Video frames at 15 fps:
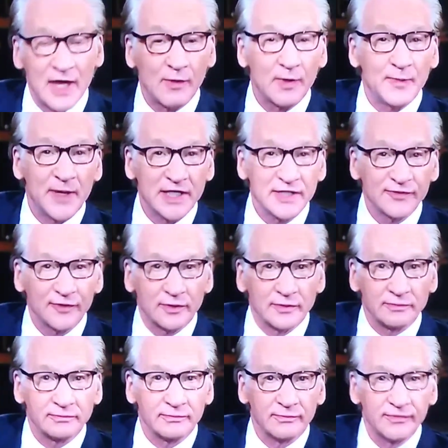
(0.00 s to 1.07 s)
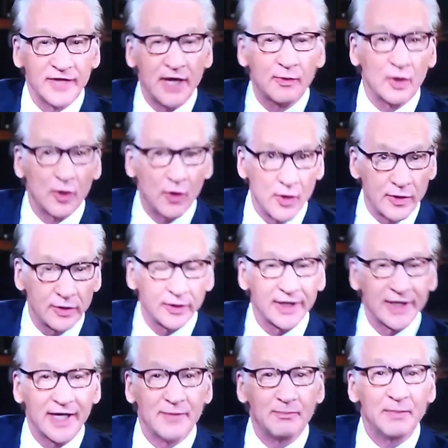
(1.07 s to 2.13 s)
They were peaceful, they were
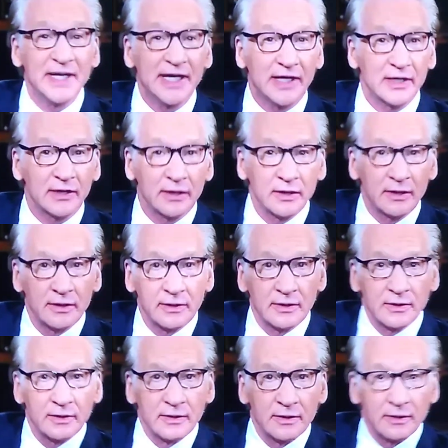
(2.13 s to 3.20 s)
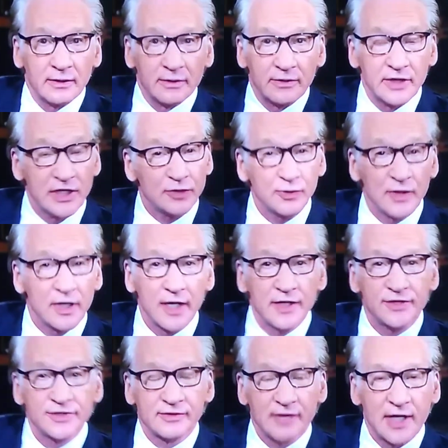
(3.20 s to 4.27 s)
orderly and meek. These were
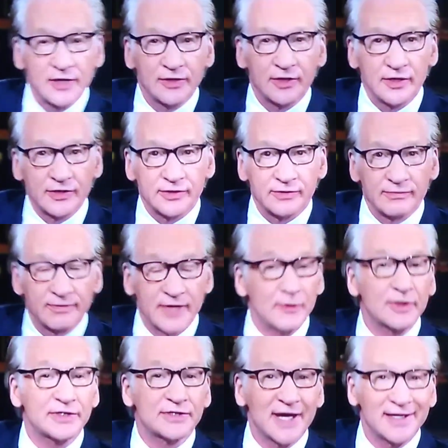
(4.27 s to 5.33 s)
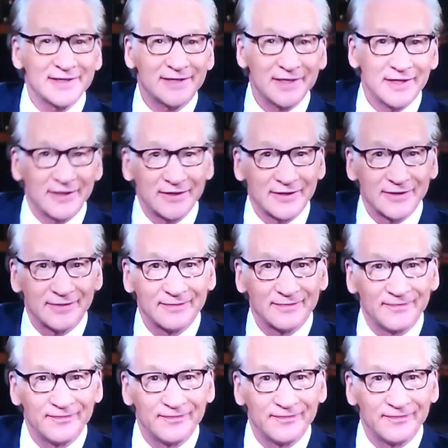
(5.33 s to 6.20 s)
not insurrectionists, they were sightseers.